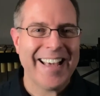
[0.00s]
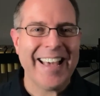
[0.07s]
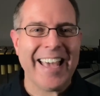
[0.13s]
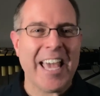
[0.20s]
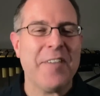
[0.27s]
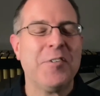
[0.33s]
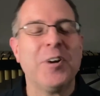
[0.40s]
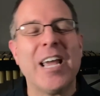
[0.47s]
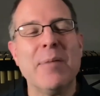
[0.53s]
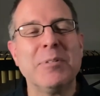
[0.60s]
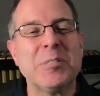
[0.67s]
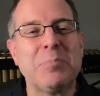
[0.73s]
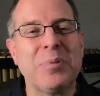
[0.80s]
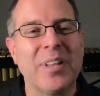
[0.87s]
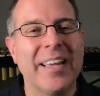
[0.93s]
If you're able to
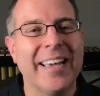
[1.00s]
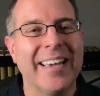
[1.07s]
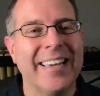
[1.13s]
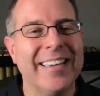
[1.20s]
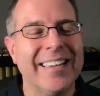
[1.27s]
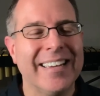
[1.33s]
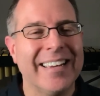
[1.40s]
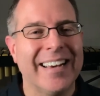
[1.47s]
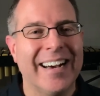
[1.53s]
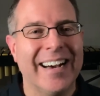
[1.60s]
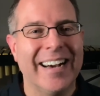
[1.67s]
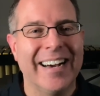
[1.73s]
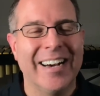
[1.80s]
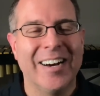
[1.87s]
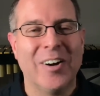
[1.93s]
play
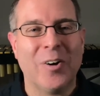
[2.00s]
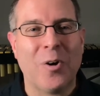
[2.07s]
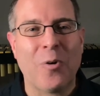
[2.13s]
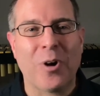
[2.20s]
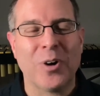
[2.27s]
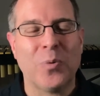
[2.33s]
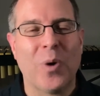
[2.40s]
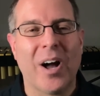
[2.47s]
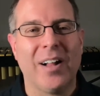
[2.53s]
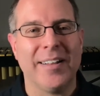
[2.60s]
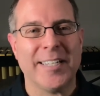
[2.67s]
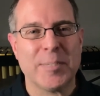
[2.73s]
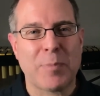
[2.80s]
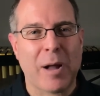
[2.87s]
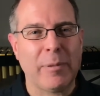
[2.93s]
horn well,
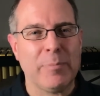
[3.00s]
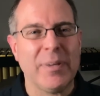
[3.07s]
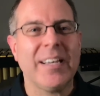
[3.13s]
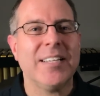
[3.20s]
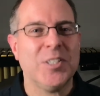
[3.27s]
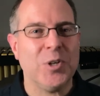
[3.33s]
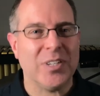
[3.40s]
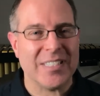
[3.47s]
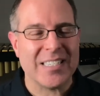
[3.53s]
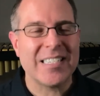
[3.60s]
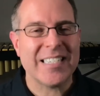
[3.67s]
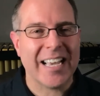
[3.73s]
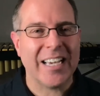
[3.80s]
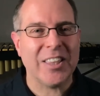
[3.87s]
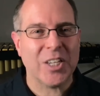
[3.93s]
it's probably because you can
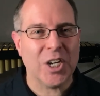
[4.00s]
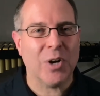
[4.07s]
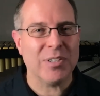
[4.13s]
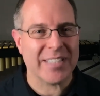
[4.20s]
sing the notes